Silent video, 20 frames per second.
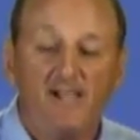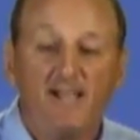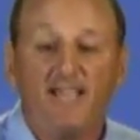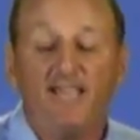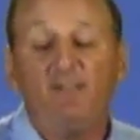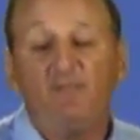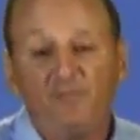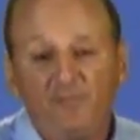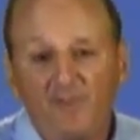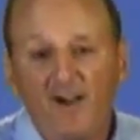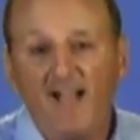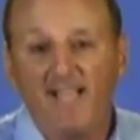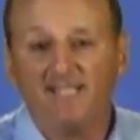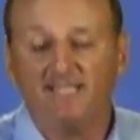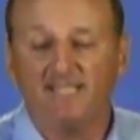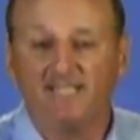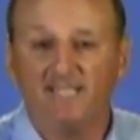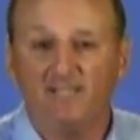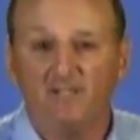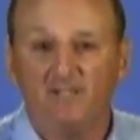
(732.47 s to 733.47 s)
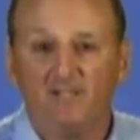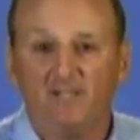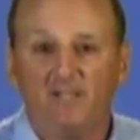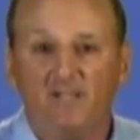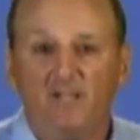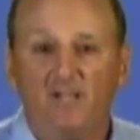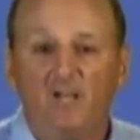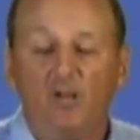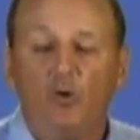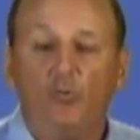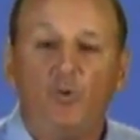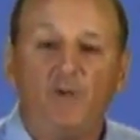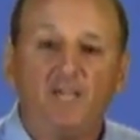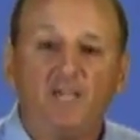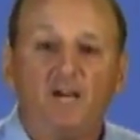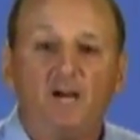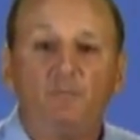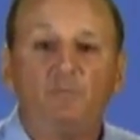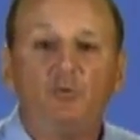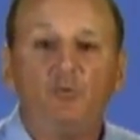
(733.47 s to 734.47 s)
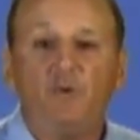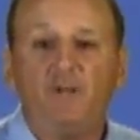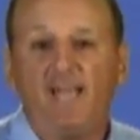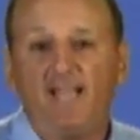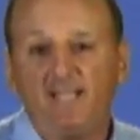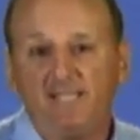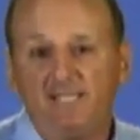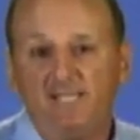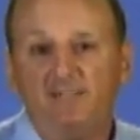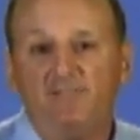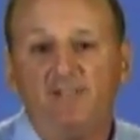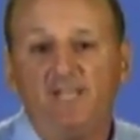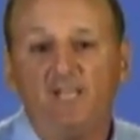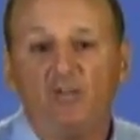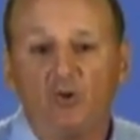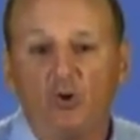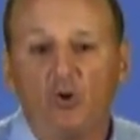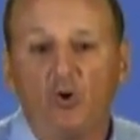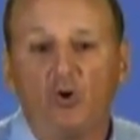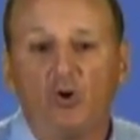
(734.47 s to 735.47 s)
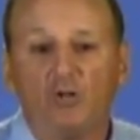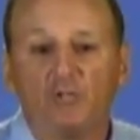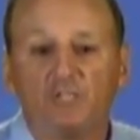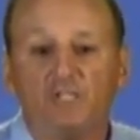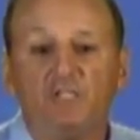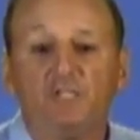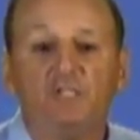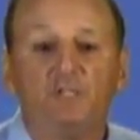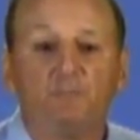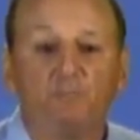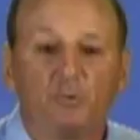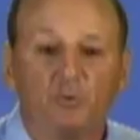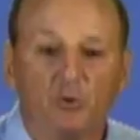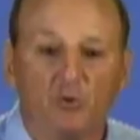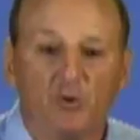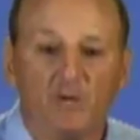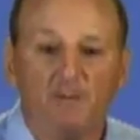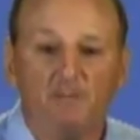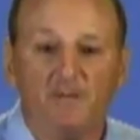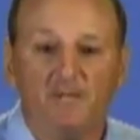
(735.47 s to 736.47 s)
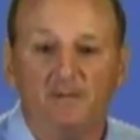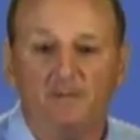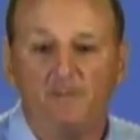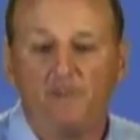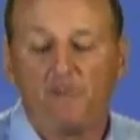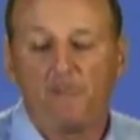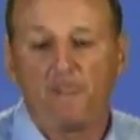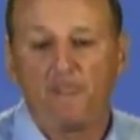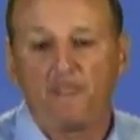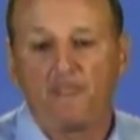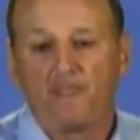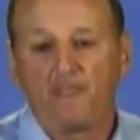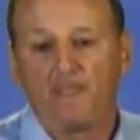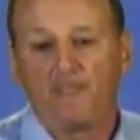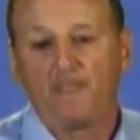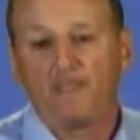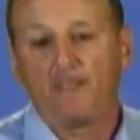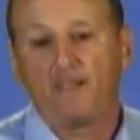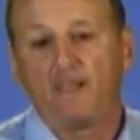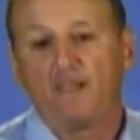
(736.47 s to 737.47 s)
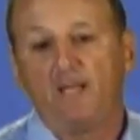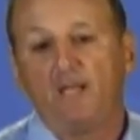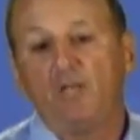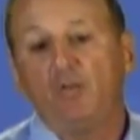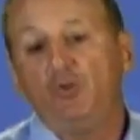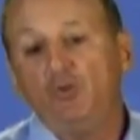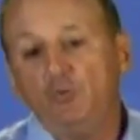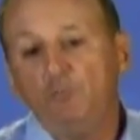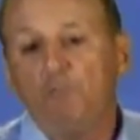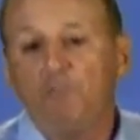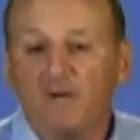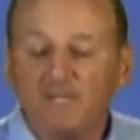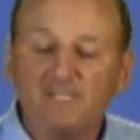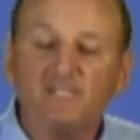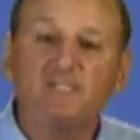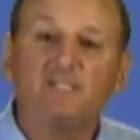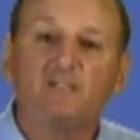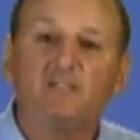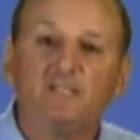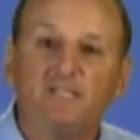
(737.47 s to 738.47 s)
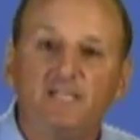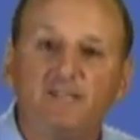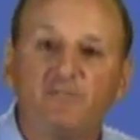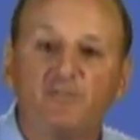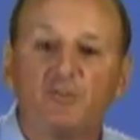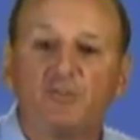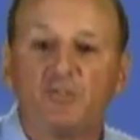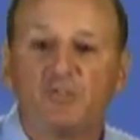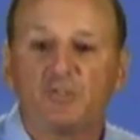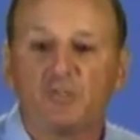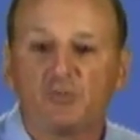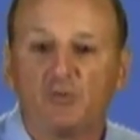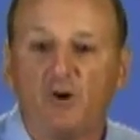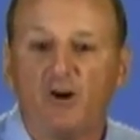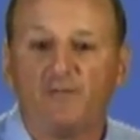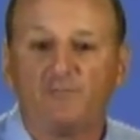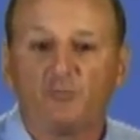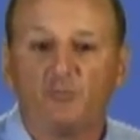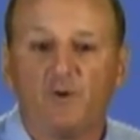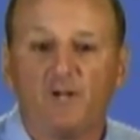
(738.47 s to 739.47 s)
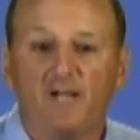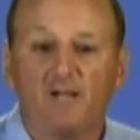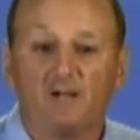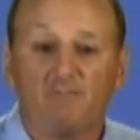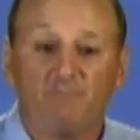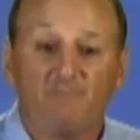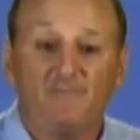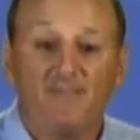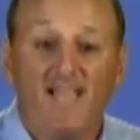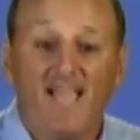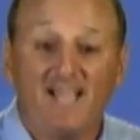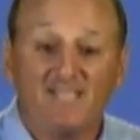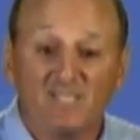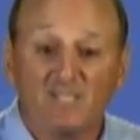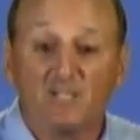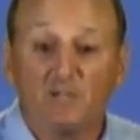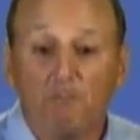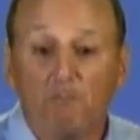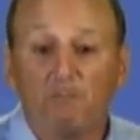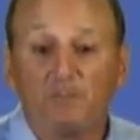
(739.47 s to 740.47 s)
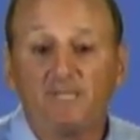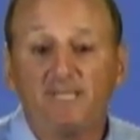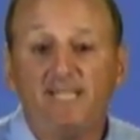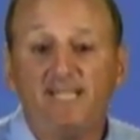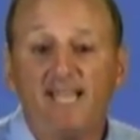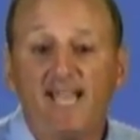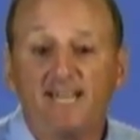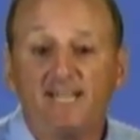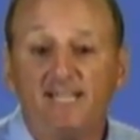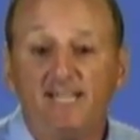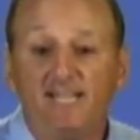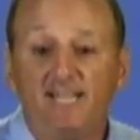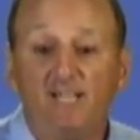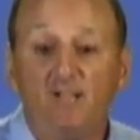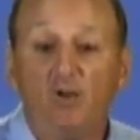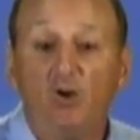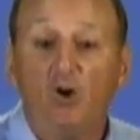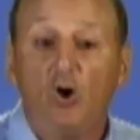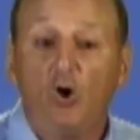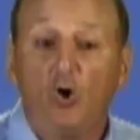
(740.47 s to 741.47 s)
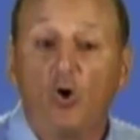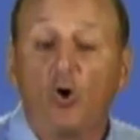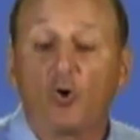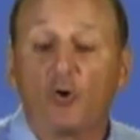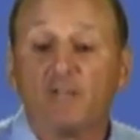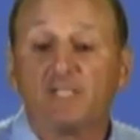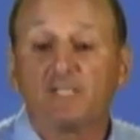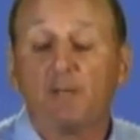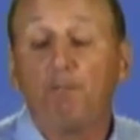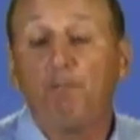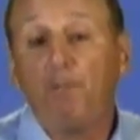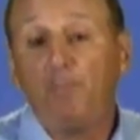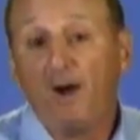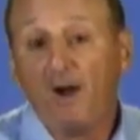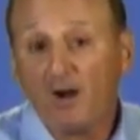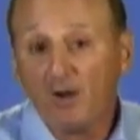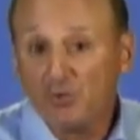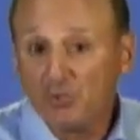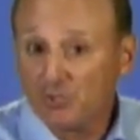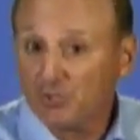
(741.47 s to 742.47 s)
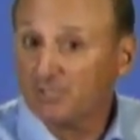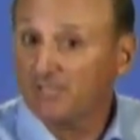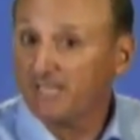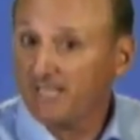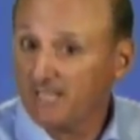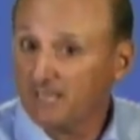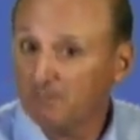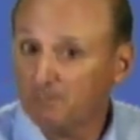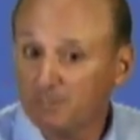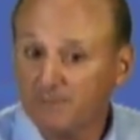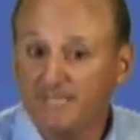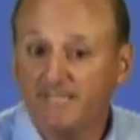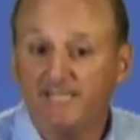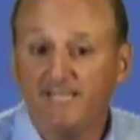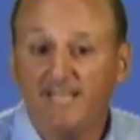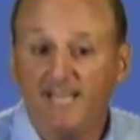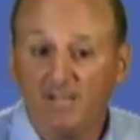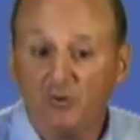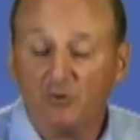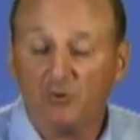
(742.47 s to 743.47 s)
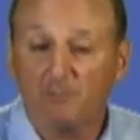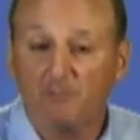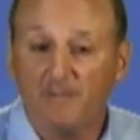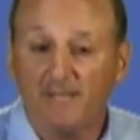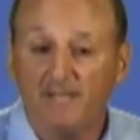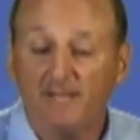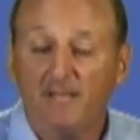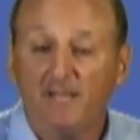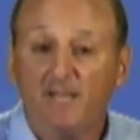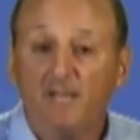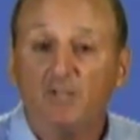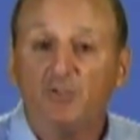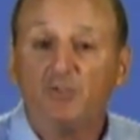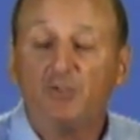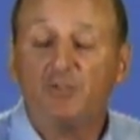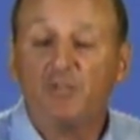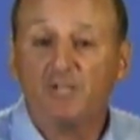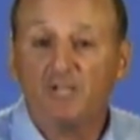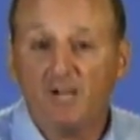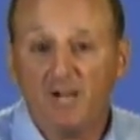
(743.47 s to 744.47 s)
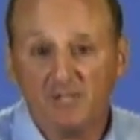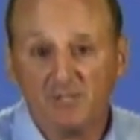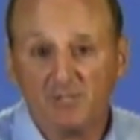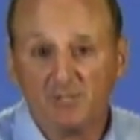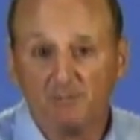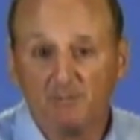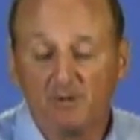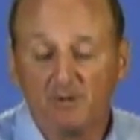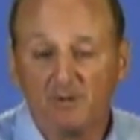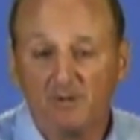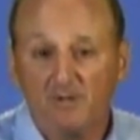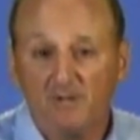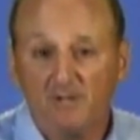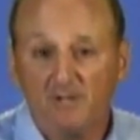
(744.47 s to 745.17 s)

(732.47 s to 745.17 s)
And finally, we come to an activity called deployment. You must deliver the software as a complete entity or as a partially completed increment to the customer.